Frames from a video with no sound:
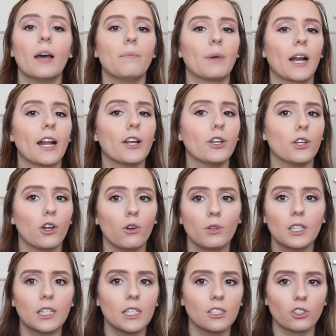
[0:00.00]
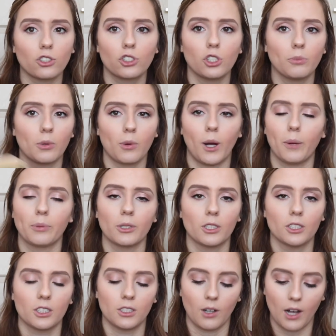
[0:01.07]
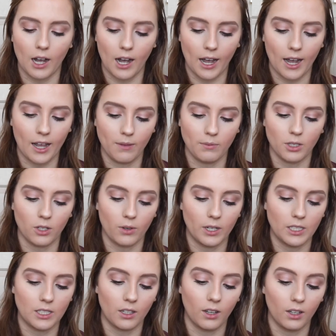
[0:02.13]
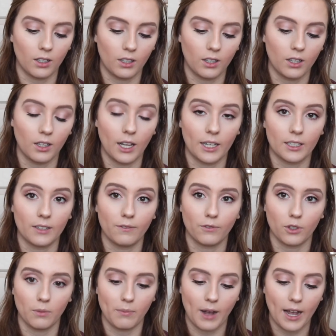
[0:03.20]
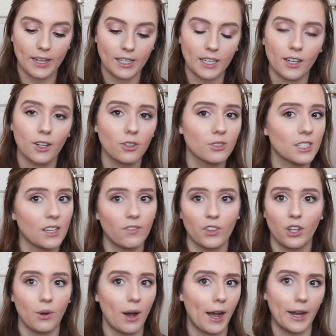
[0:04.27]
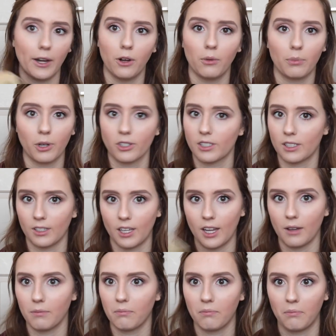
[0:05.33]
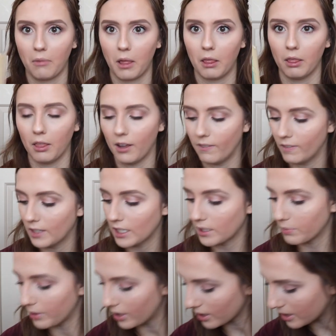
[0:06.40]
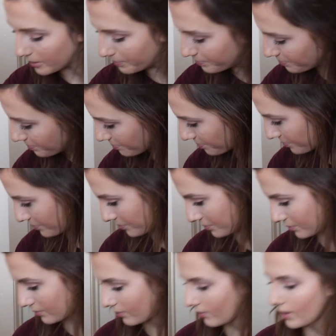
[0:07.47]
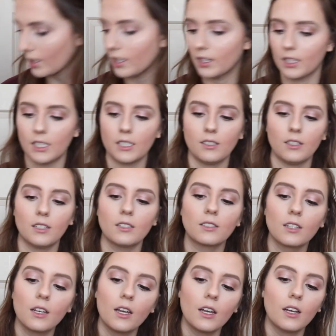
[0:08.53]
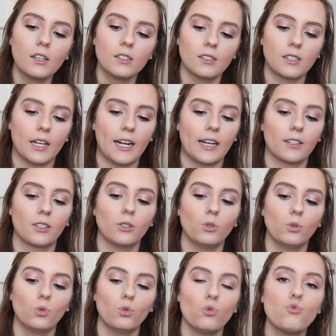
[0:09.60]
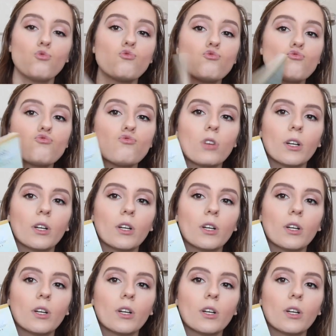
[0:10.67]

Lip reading: but I know that these are super popular, so I'm going to collect them for my kiddos, even though I don't personally love these books. This is Sadako